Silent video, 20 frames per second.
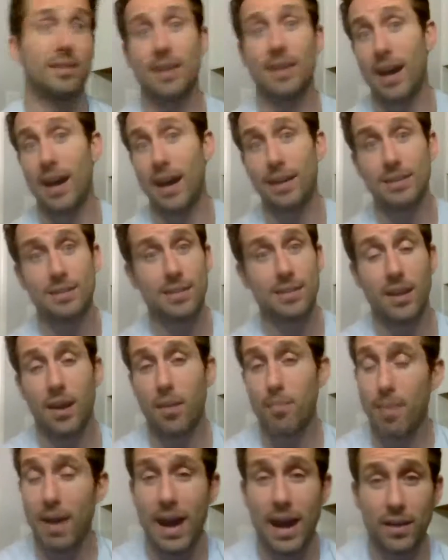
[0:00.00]
decides to
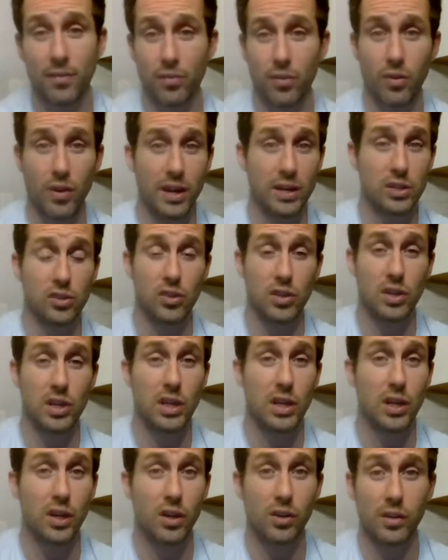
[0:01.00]
come back for their extra
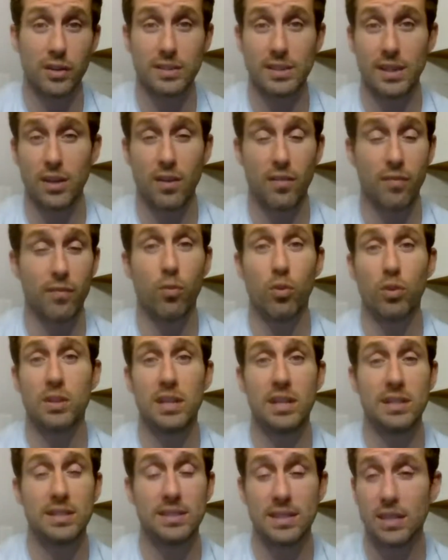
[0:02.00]
year, let's say you have
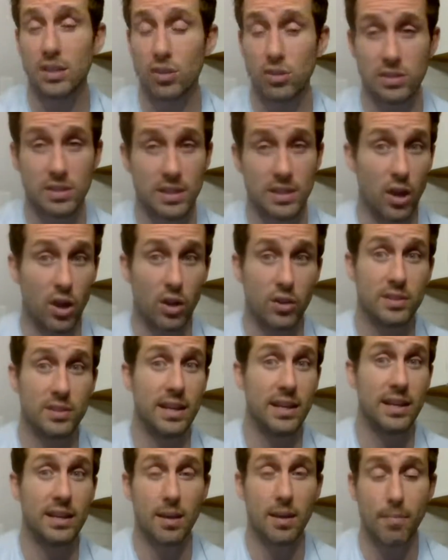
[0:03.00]
14 seniors and they all
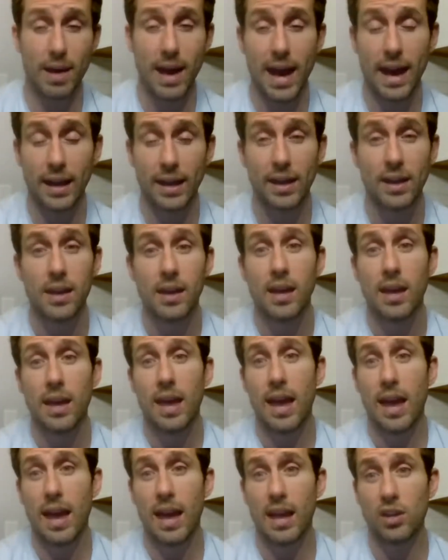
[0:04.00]
decide to come back,
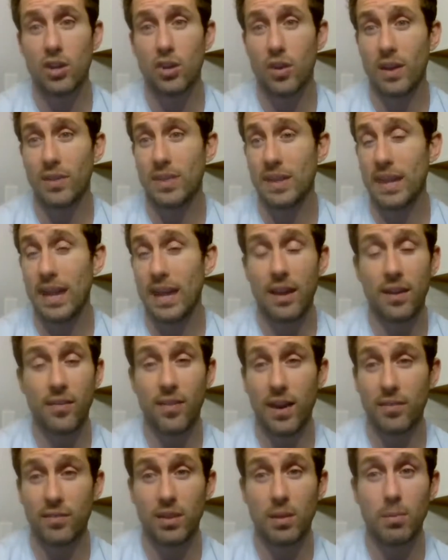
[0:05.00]
and you're at the
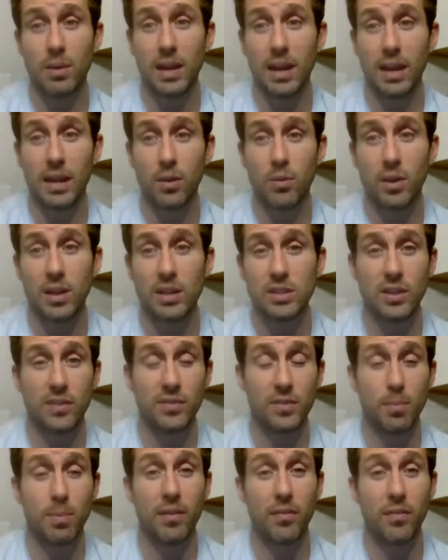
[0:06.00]
85 limit anyways, you
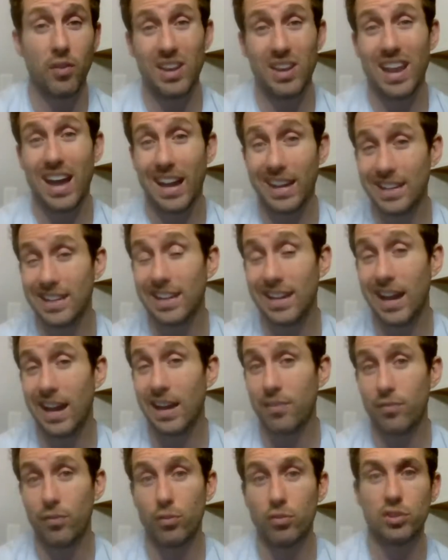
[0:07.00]
have to pay for
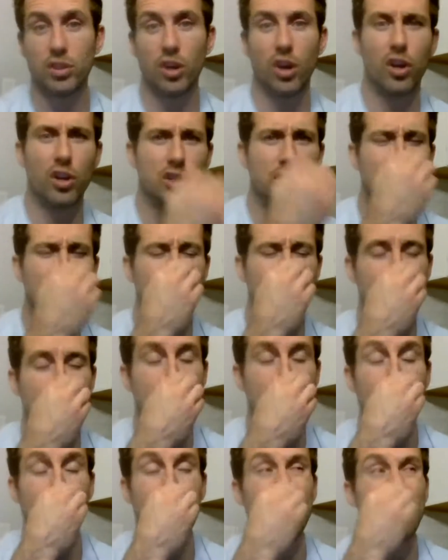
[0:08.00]
99 full scholarships.
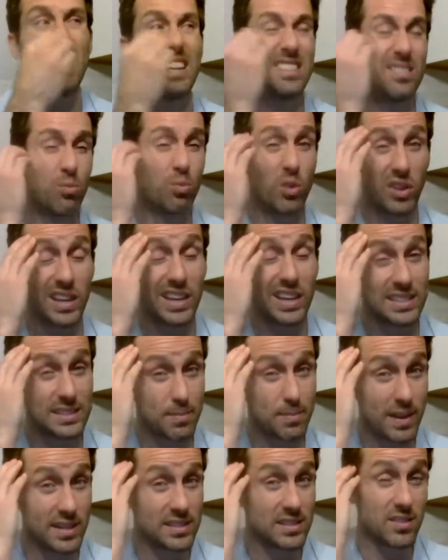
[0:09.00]
That's really
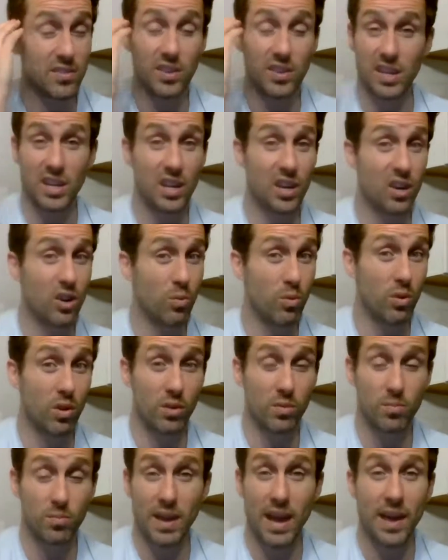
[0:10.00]
expensive in a year
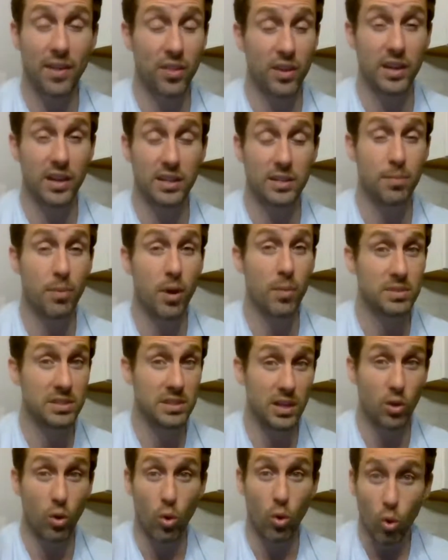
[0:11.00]
where athletic
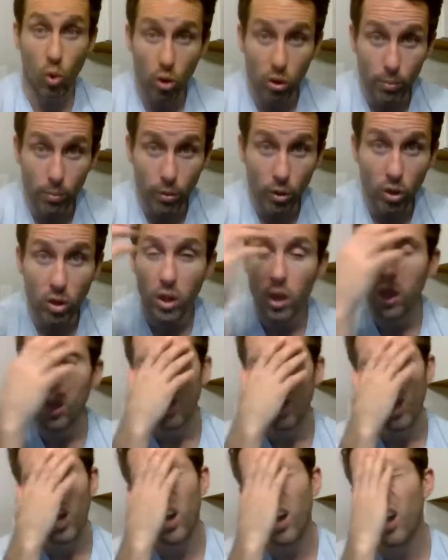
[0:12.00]
departments did horrible.
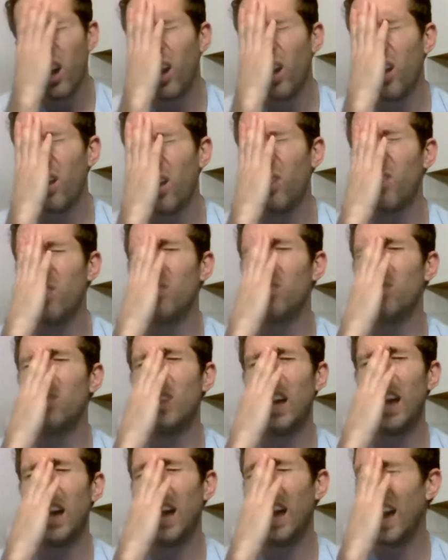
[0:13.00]

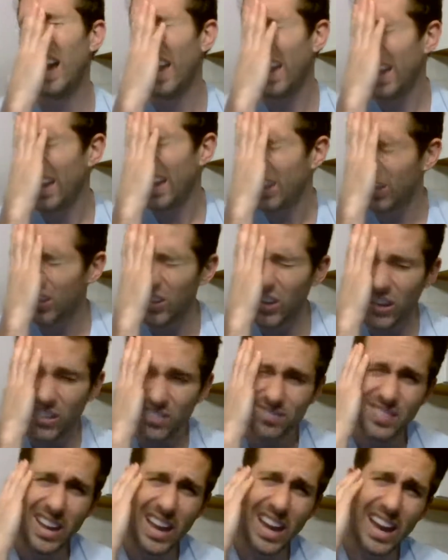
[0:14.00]
I don't
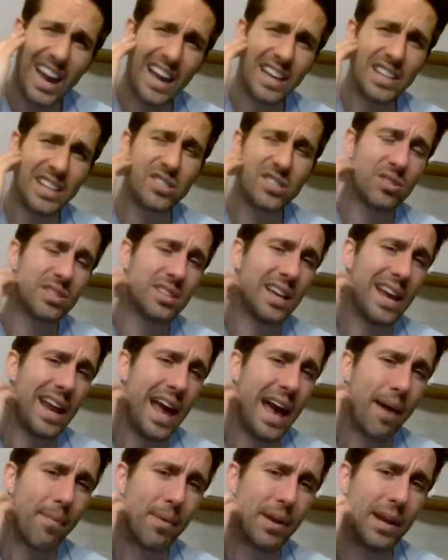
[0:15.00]
know. I just don't see it
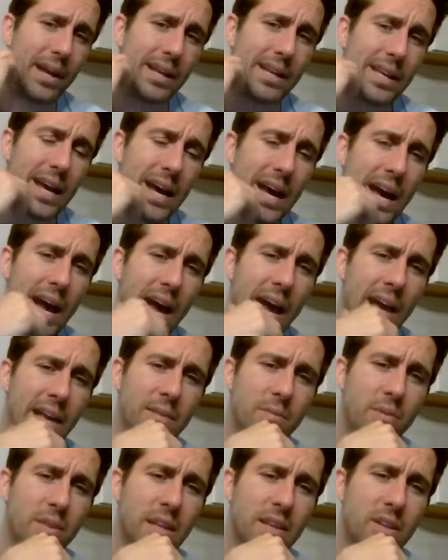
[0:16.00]
happening.
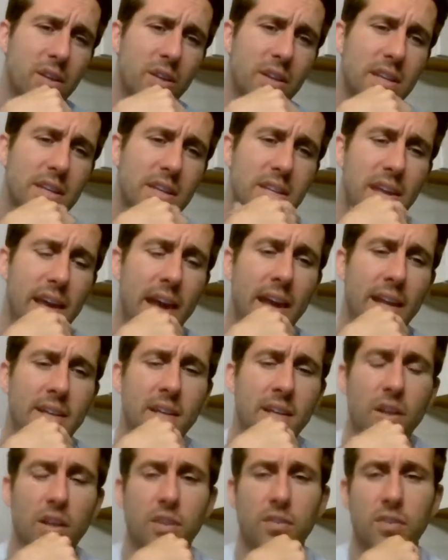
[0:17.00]
I think that
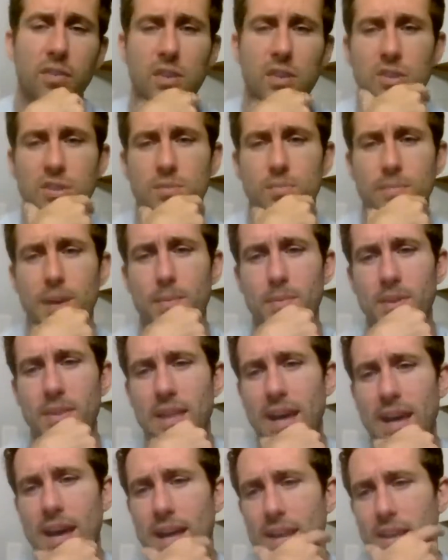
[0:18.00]
tell individuals maybe
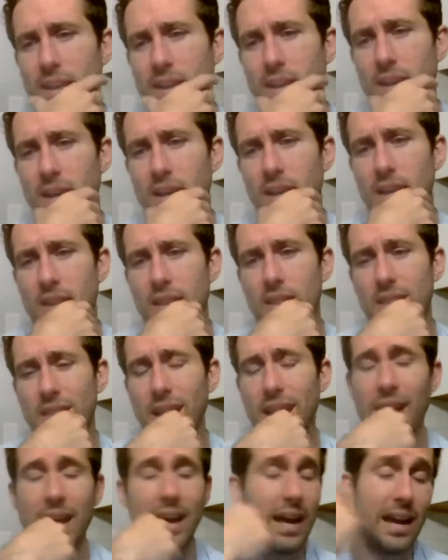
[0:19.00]
that,
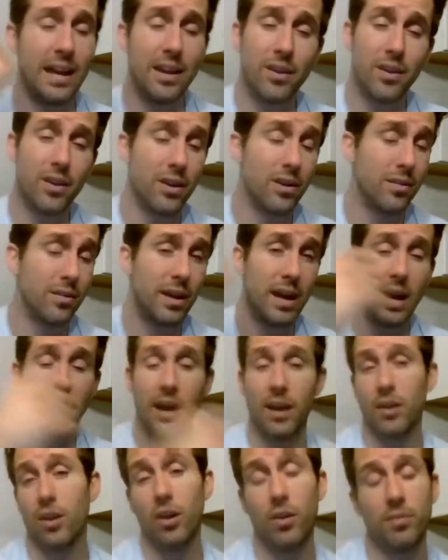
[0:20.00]
I don't
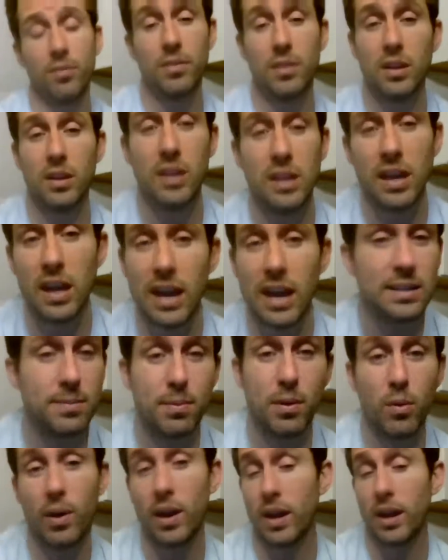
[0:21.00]
know. There has
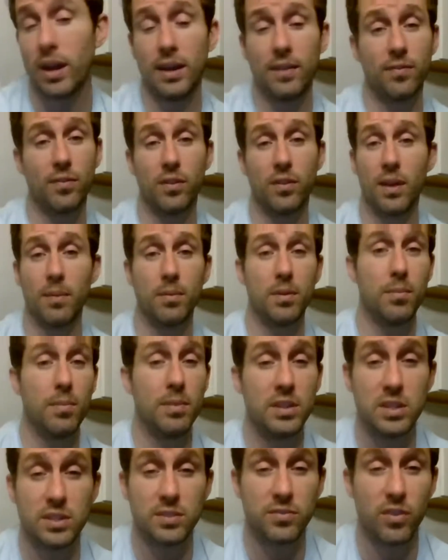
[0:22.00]
to be a way for them to
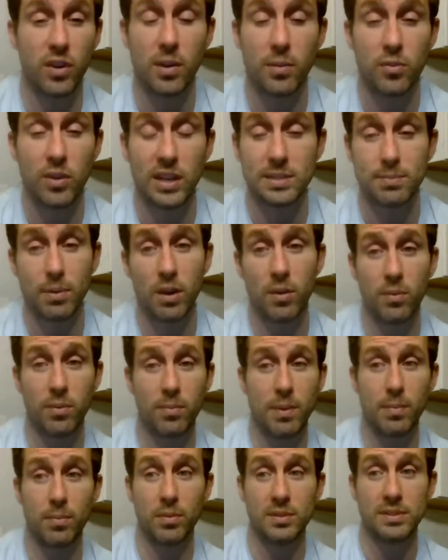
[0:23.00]
be just very transparent
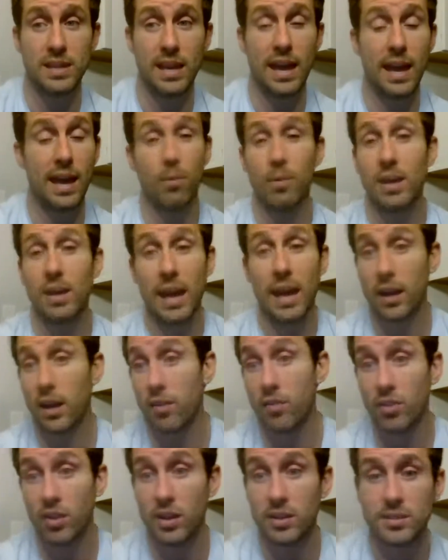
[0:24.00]
with people and say, hey, we can't
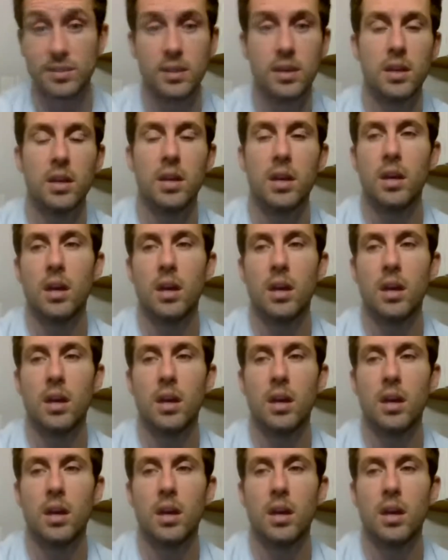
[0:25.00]
cover this.